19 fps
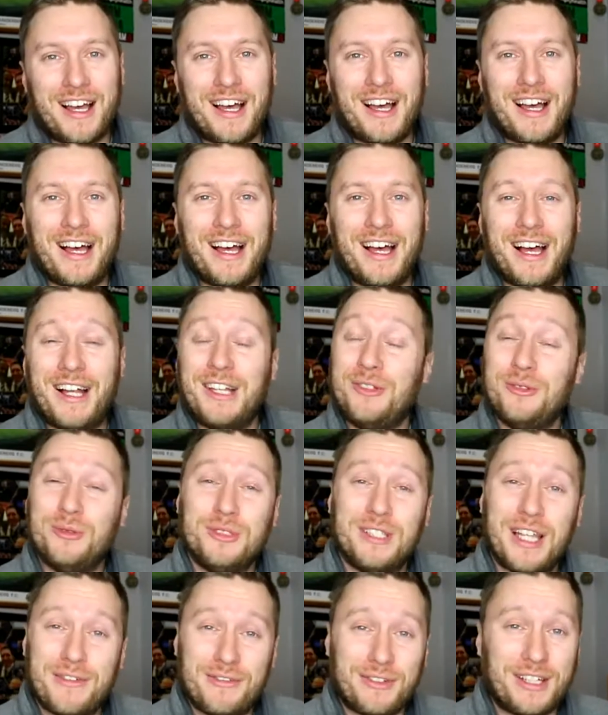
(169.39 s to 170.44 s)
and you
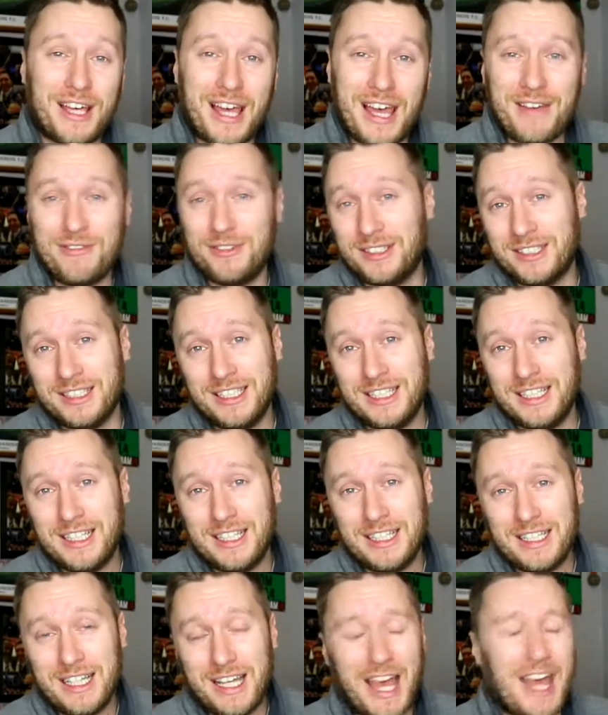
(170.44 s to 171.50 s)
would never, ever,
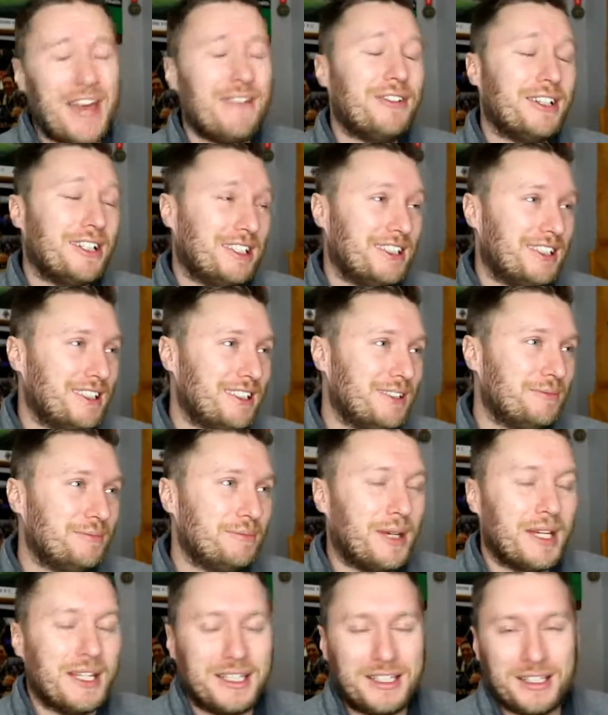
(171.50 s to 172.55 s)
ever
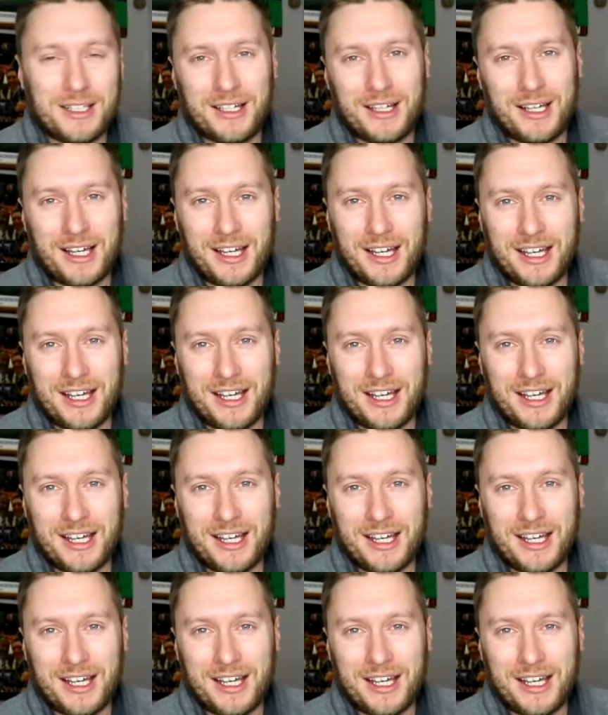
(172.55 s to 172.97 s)
make